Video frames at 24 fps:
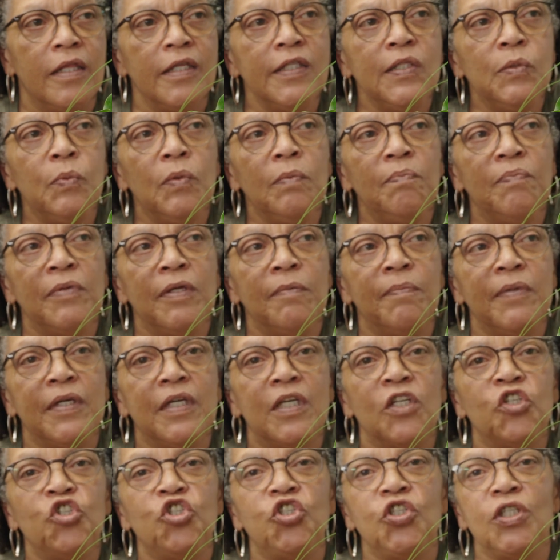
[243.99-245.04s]
this would be
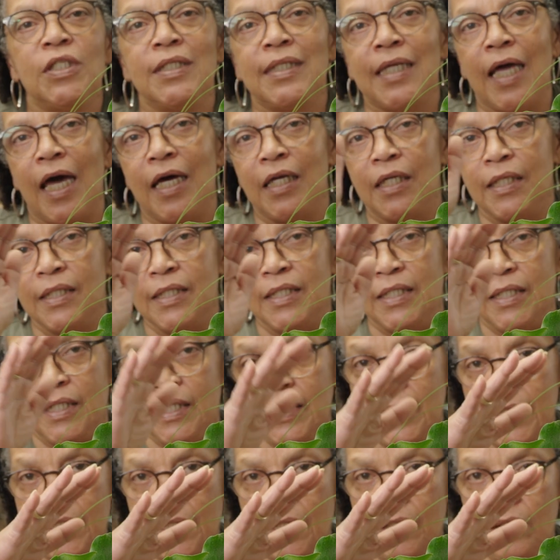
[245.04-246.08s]
because she's at a
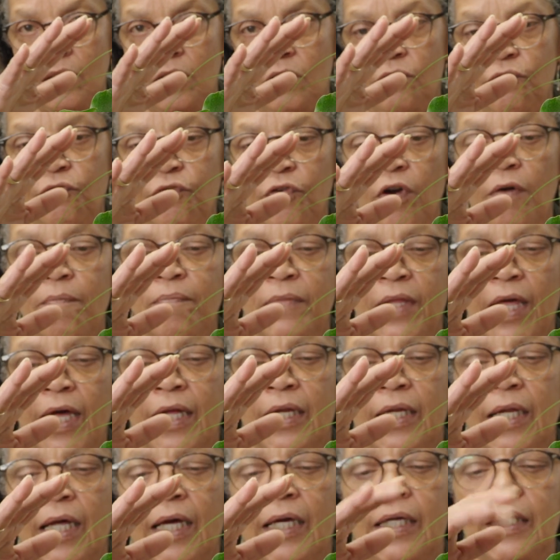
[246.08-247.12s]
distance from
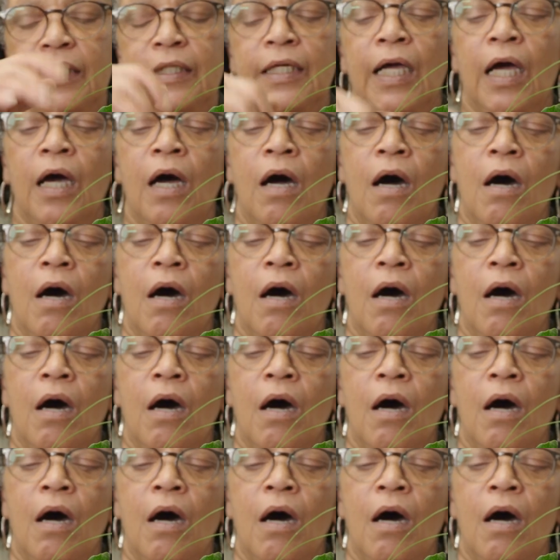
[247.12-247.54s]
that light.